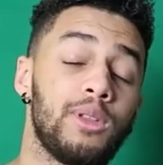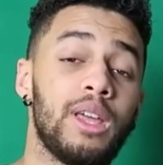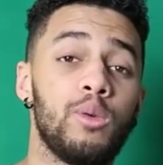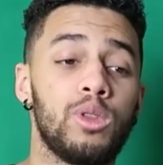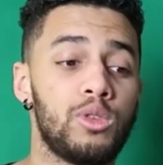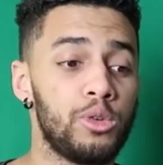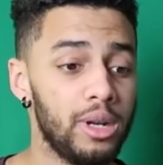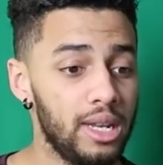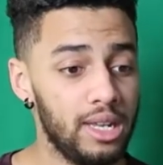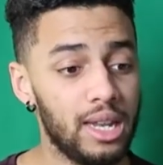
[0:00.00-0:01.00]
but I would
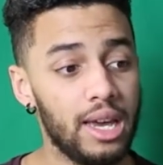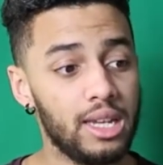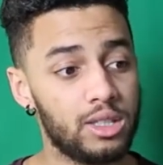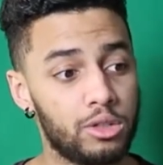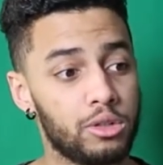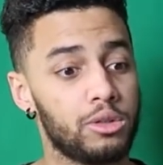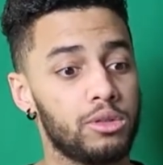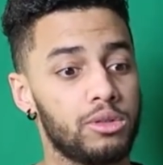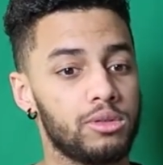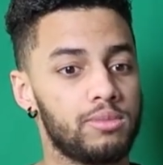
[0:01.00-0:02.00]
really like
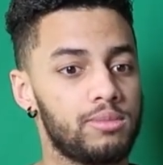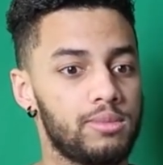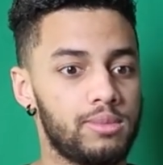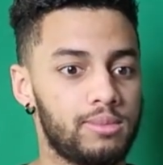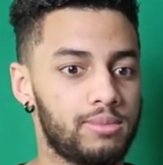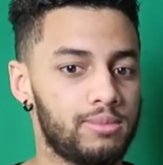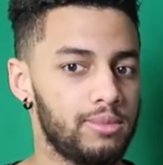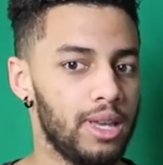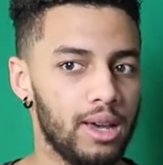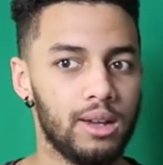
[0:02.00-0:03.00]
to,
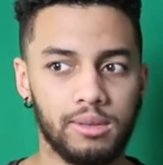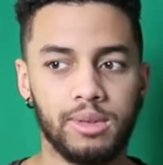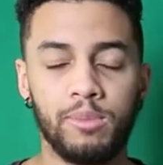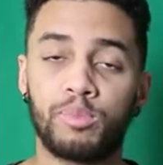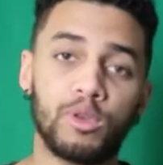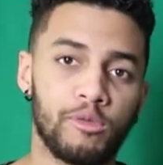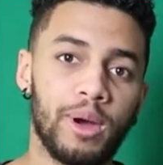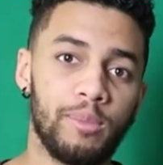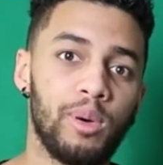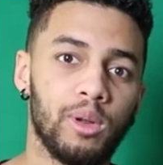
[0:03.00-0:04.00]
yeah, improve
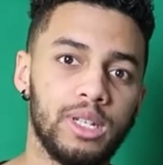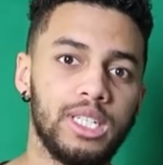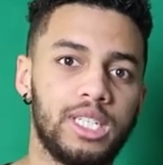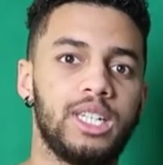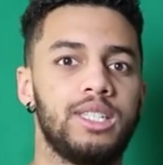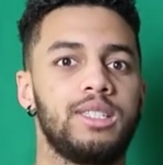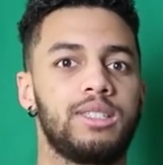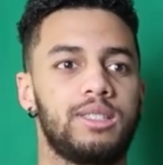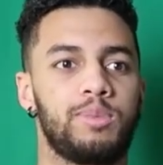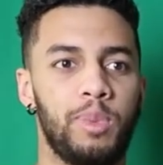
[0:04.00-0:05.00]
my Polish
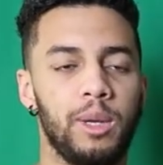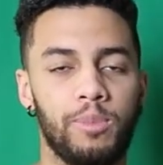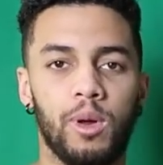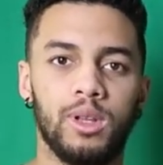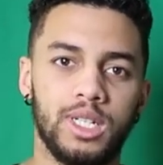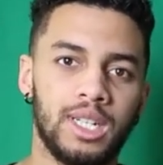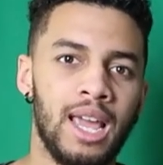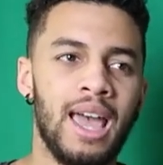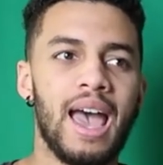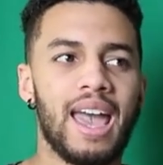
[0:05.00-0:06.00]
and speak Polish.
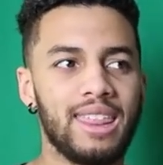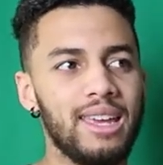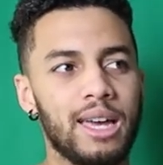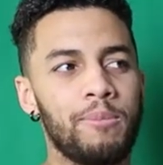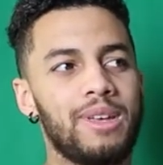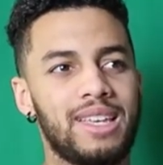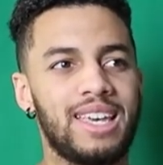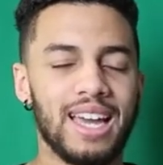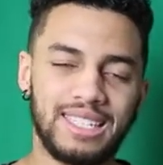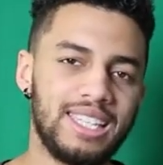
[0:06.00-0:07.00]
I think I'm
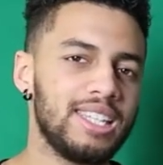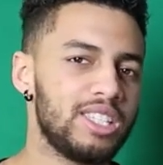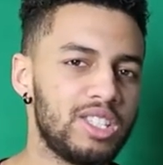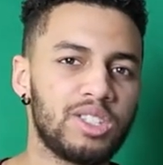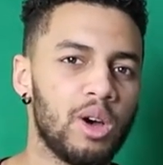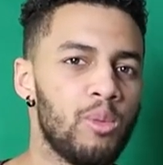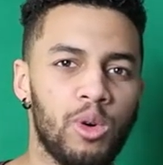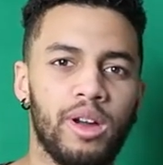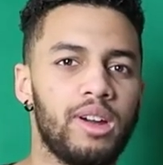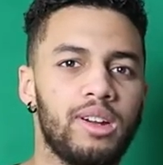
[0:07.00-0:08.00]
getting
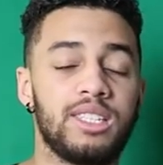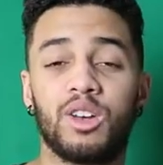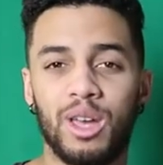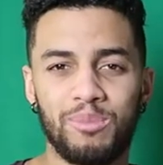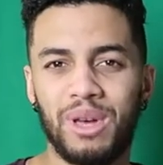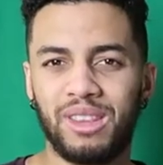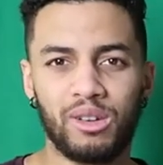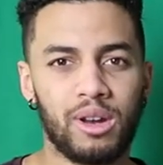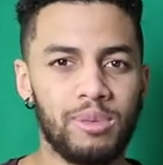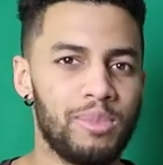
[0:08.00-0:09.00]
somewhere. It's going
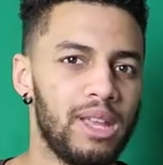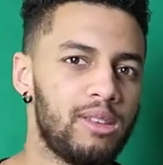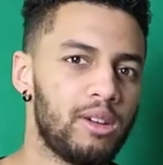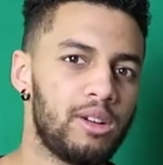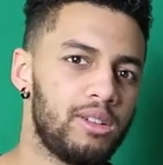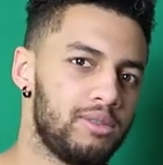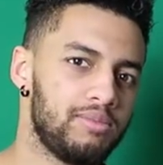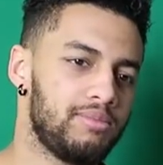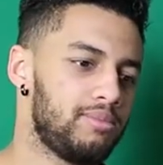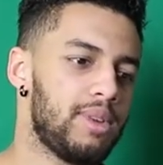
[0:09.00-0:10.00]
better and better
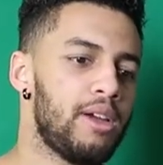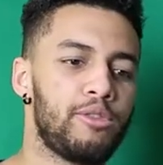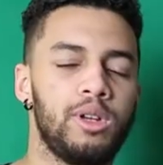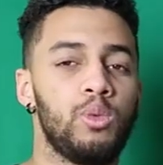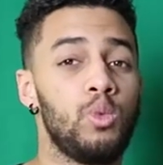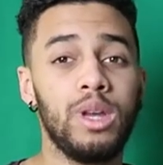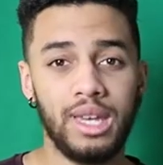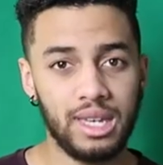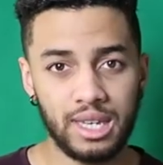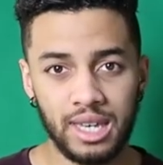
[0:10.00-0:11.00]
every
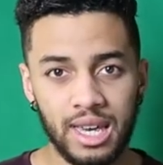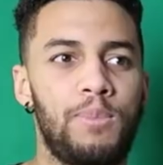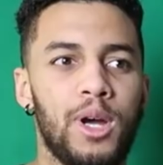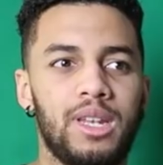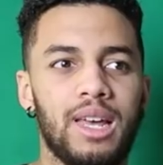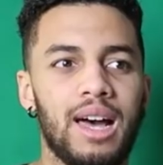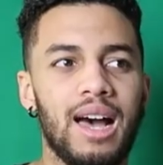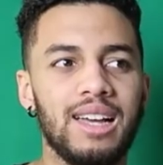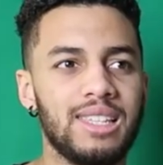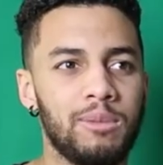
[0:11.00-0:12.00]
week, but
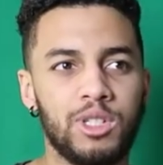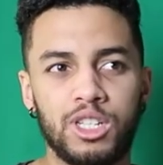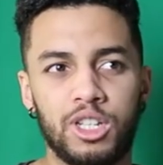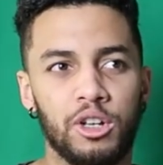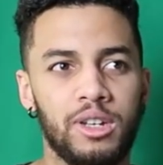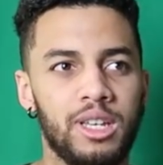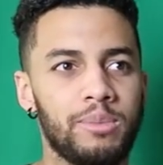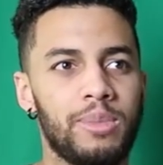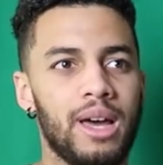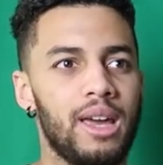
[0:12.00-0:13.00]
as I'm just
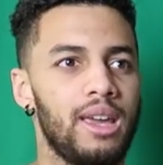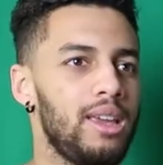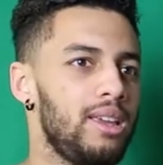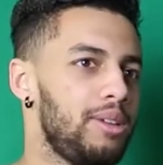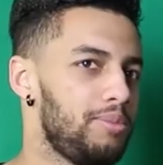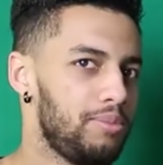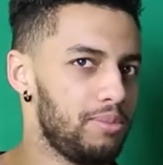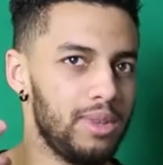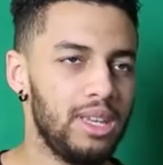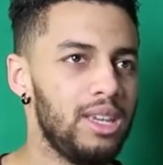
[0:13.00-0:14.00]
learning by
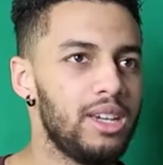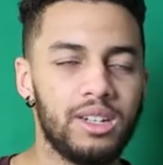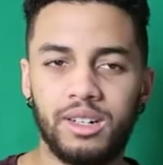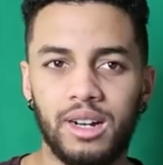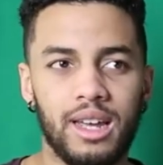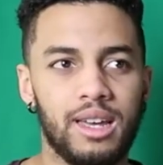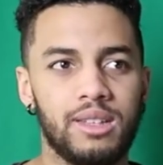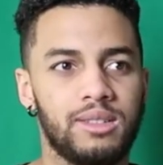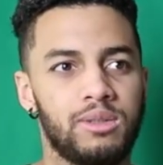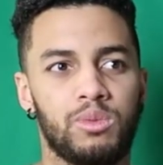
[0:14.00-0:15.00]
ear
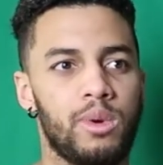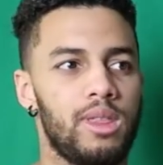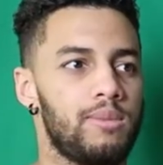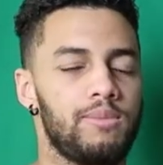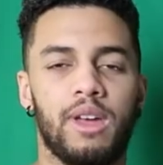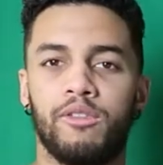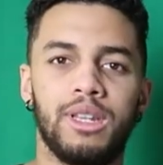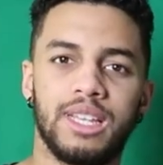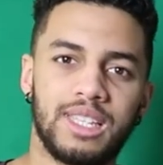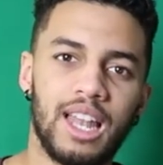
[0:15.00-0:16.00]
and with
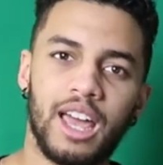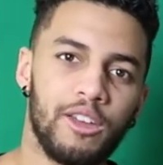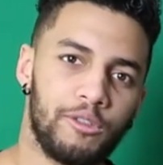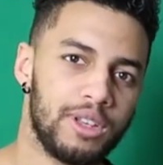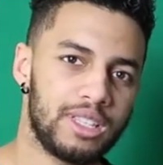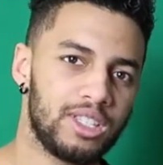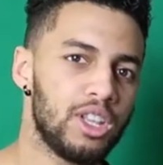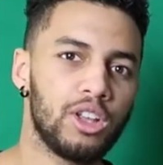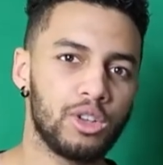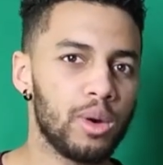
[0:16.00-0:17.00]
everyday's life, it's
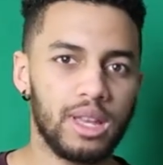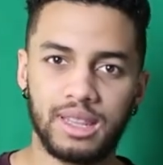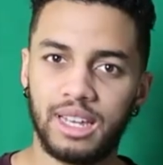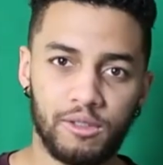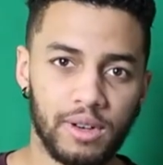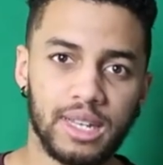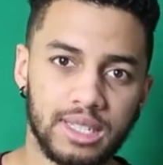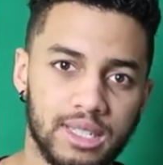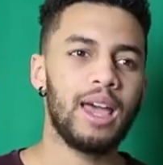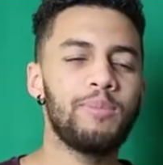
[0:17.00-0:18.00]
not going that
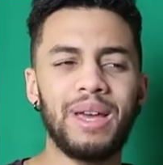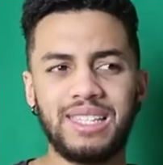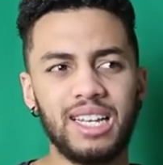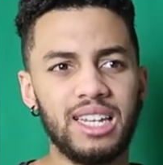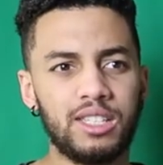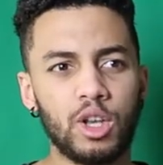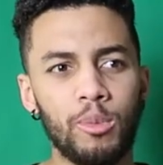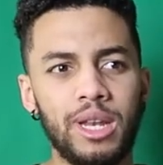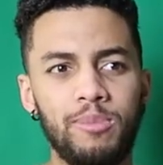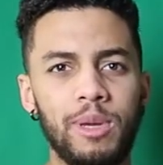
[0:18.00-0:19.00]
fast. And basically, so many